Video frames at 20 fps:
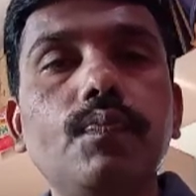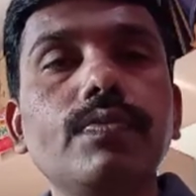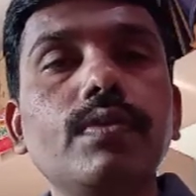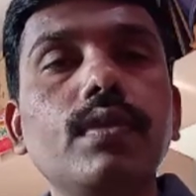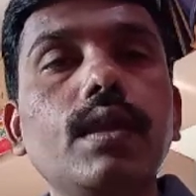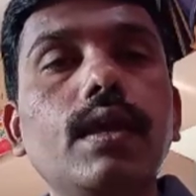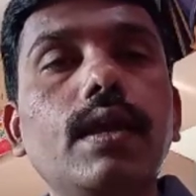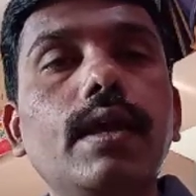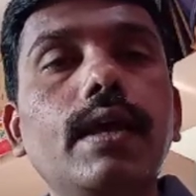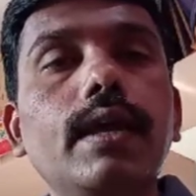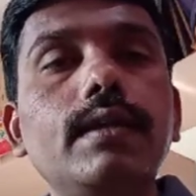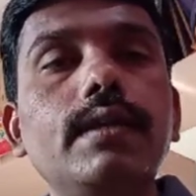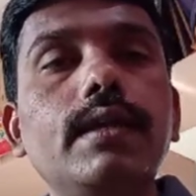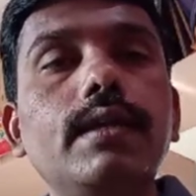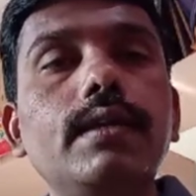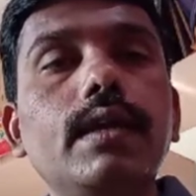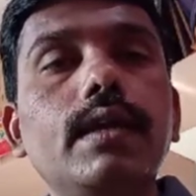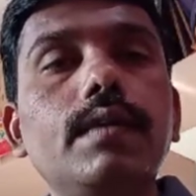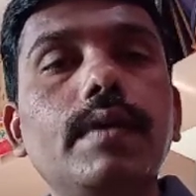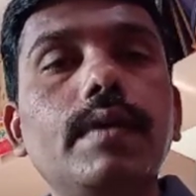At that time
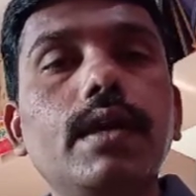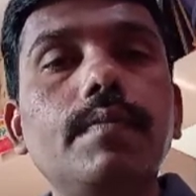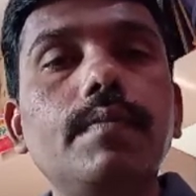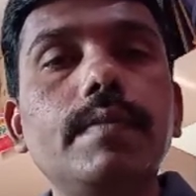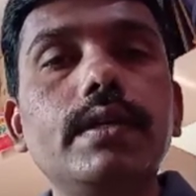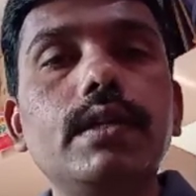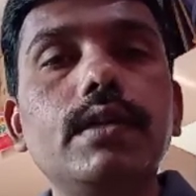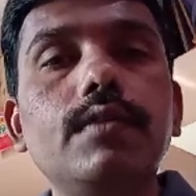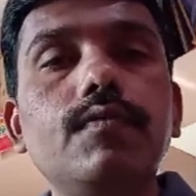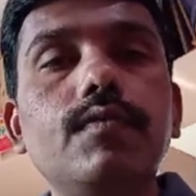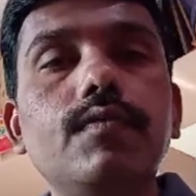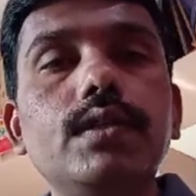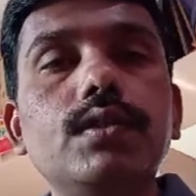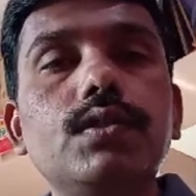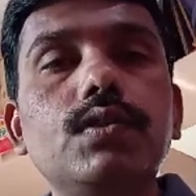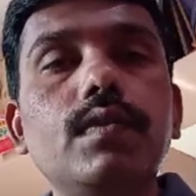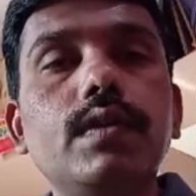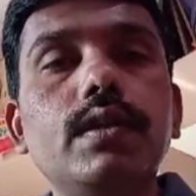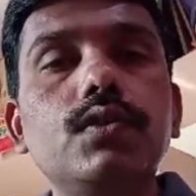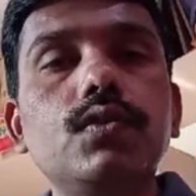I am getting v square
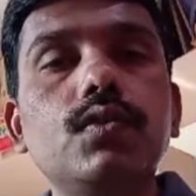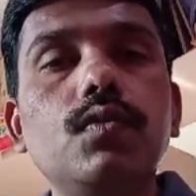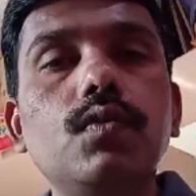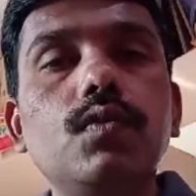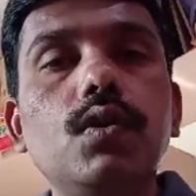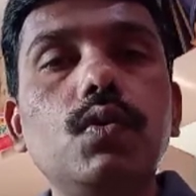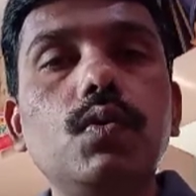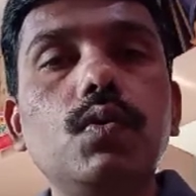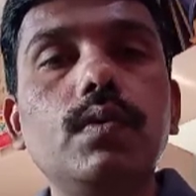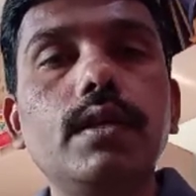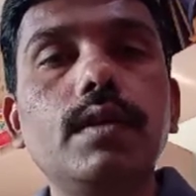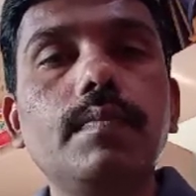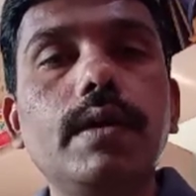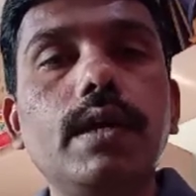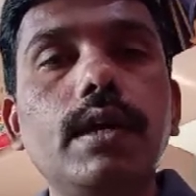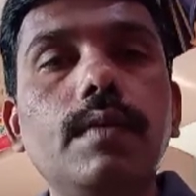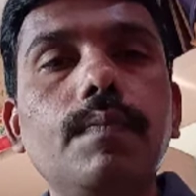is equal to t by m.